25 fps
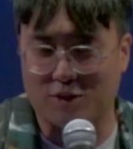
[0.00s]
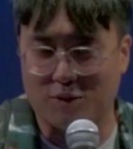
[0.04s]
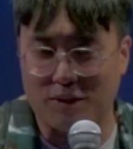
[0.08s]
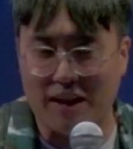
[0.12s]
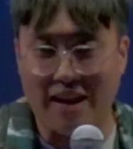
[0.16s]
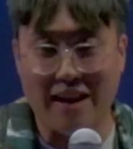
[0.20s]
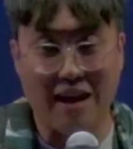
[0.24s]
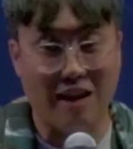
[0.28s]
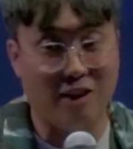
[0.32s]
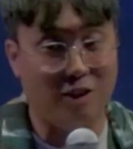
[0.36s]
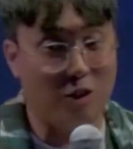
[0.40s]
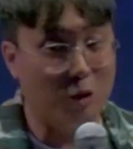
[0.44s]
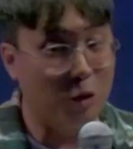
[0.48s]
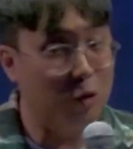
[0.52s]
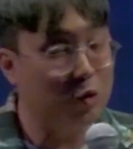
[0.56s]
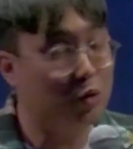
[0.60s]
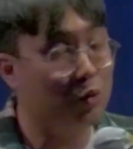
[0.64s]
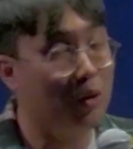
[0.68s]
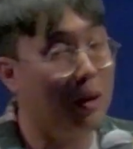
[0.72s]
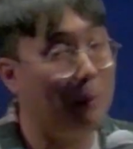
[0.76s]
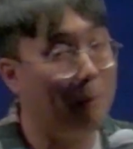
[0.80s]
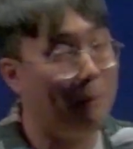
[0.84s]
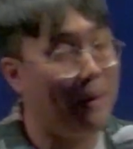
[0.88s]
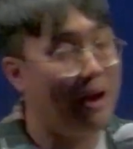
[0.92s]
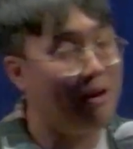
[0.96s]
right? And those who
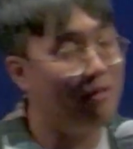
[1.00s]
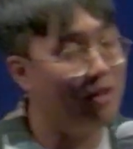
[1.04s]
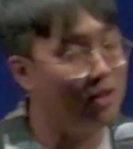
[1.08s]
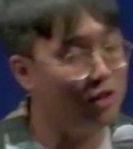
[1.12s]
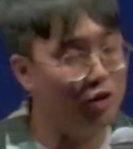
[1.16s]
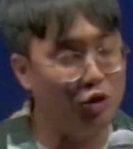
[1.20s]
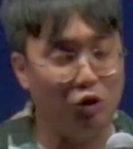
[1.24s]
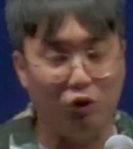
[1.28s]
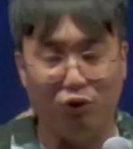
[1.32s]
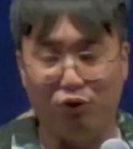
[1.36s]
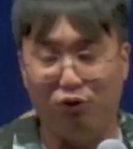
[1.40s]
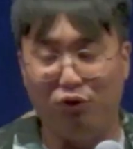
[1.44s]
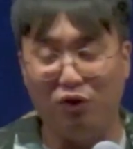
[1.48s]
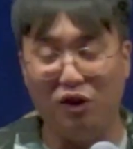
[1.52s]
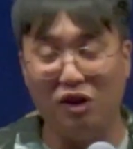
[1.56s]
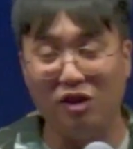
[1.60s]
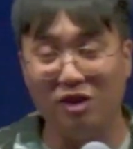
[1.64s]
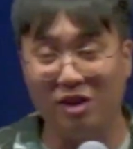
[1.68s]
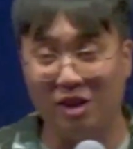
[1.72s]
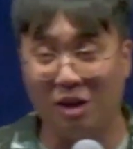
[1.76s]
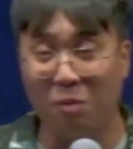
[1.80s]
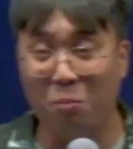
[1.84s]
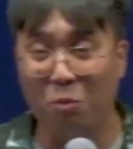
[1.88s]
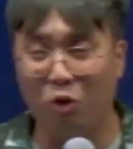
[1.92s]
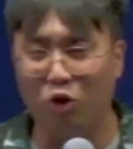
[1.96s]
are parents, you feel
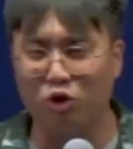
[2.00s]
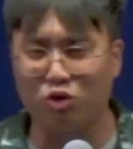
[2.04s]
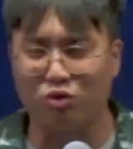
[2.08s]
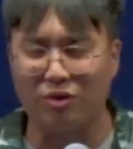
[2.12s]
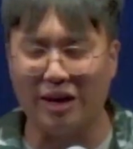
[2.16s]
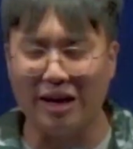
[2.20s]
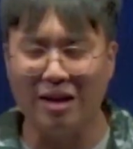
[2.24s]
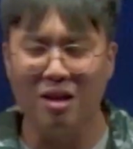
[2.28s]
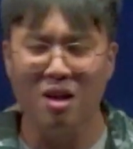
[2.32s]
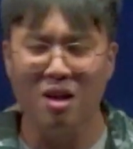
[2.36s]
it the most, right?